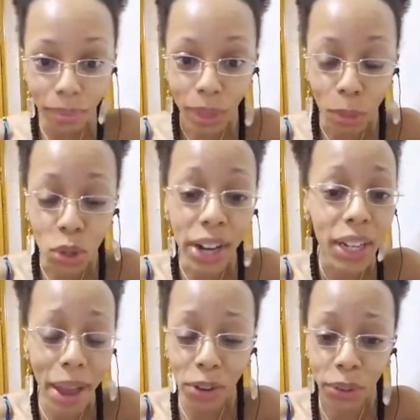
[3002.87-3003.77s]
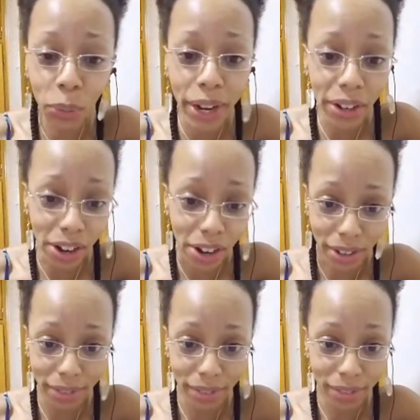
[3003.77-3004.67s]
I'm trying to get back on the
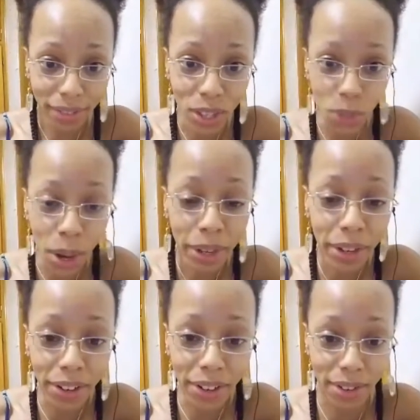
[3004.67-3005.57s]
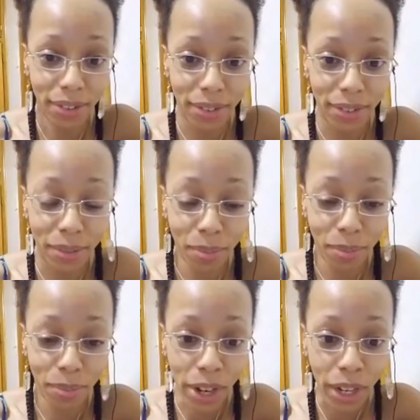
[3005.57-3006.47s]
radar. That's why I'm here.
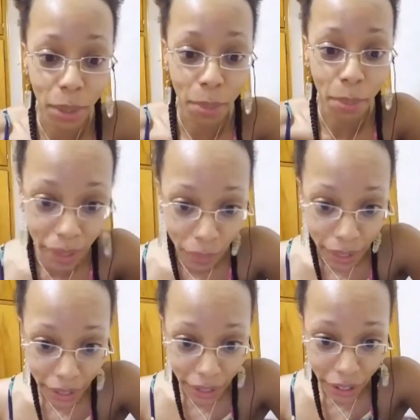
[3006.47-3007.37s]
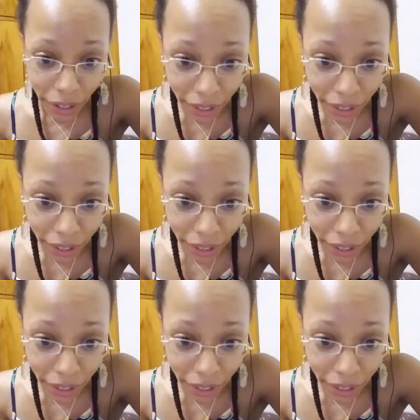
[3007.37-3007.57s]
Trying to get back on the radar.